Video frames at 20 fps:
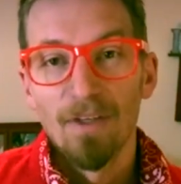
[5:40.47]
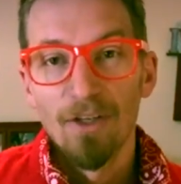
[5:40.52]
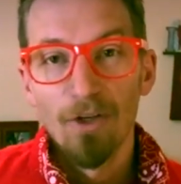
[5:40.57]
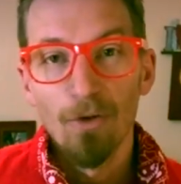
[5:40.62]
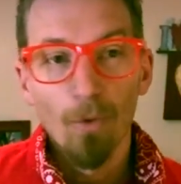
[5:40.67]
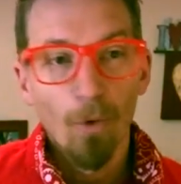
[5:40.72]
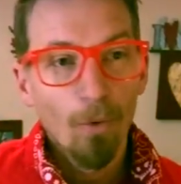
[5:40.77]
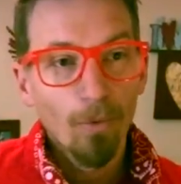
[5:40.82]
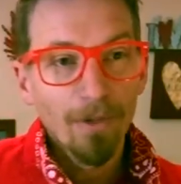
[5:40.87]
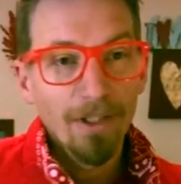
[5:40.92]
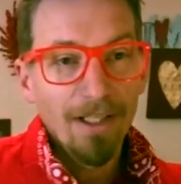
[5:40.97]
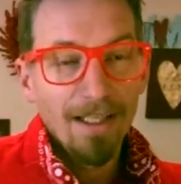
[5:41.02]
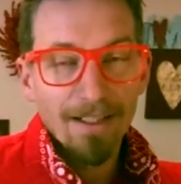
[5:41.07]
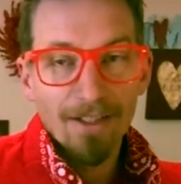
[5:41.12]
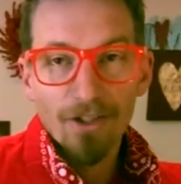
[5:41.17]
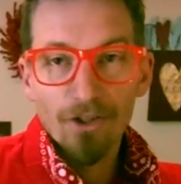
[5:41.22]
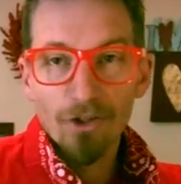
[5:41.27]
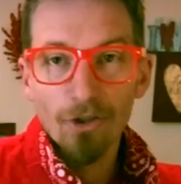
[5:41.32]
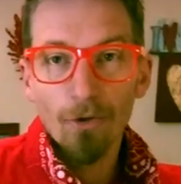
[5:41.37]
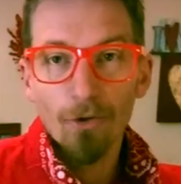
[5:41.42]
You only
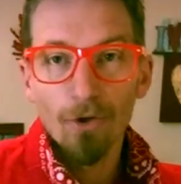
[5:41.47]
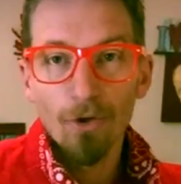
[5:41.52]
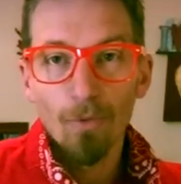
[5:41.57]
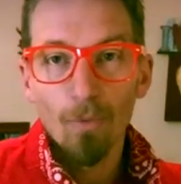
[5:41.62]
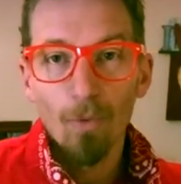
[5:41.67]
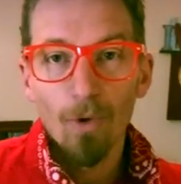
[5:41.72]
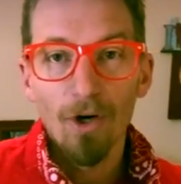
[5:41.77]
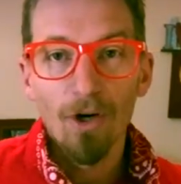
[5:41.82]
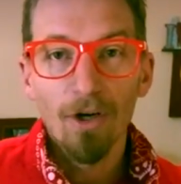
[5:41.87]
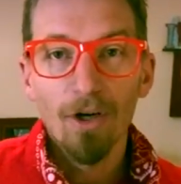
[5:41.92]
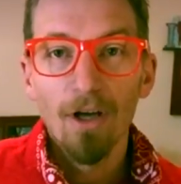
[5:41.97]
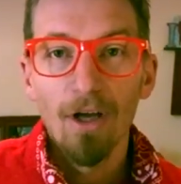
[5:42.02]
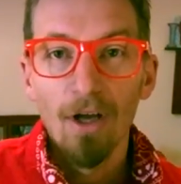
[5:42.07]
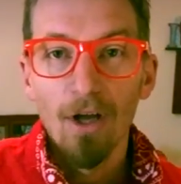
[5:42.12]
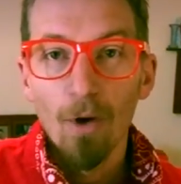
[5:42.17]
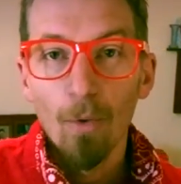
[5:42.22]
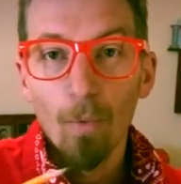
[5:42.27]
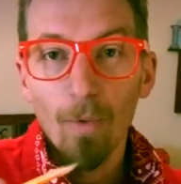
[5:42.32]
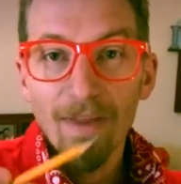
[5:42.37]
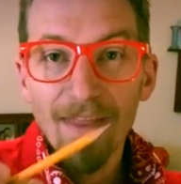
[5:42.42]
get to show your work
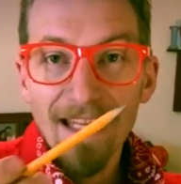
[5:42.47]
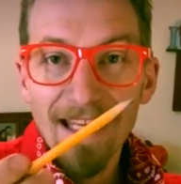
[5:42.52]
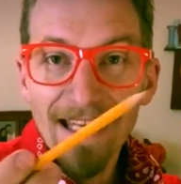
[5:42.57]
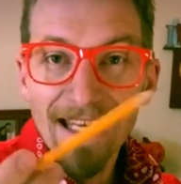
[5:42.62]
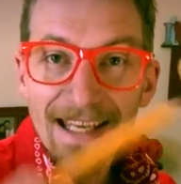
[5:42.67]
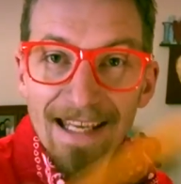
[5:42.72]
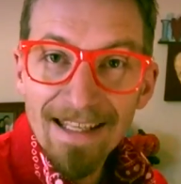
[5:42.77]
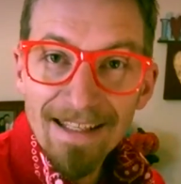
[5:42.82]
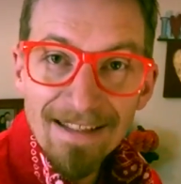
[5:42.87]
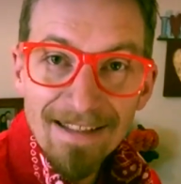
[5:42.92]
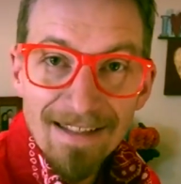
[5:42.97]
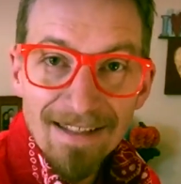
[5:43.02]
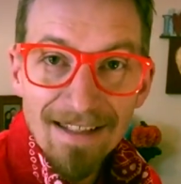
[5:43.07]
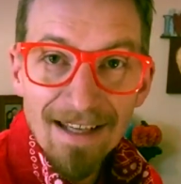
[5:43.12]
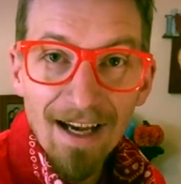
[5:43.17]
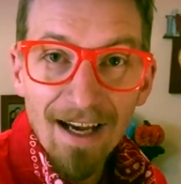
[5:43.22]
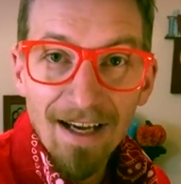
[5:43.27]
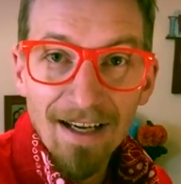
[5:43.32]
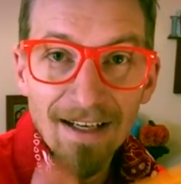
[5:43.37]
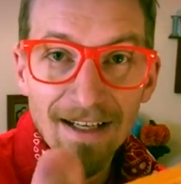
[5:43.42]
when the
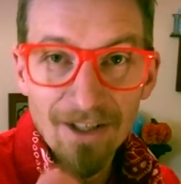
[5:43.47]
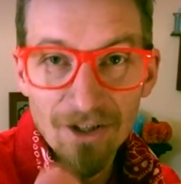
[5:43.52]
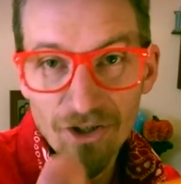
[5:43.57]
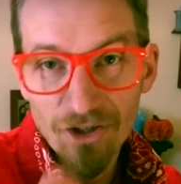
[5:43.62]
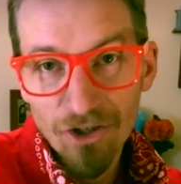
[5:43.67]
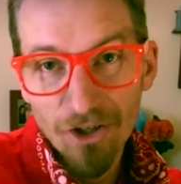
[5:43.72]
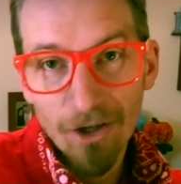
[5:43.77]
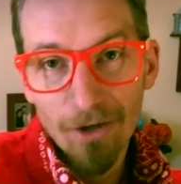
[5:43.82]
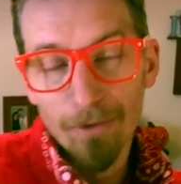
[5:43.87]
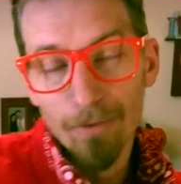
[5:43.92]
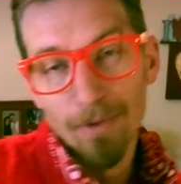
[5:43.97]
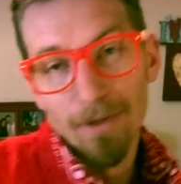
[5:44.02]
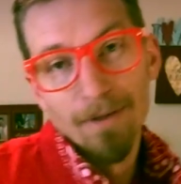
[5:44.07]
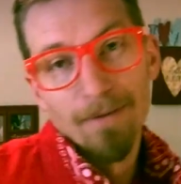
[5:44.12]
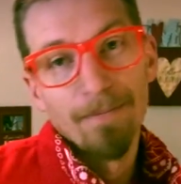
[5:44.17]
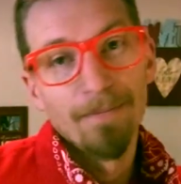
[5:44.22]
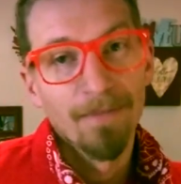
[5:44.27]
inside is shown,